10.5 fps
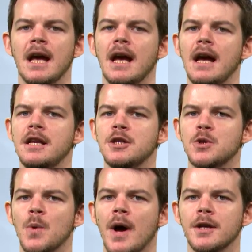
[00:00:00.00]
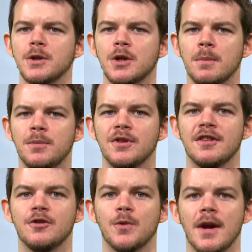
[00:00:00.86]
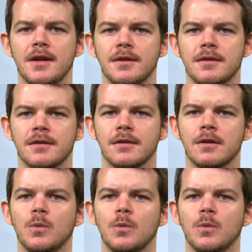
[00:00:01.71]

and try to compute its gradient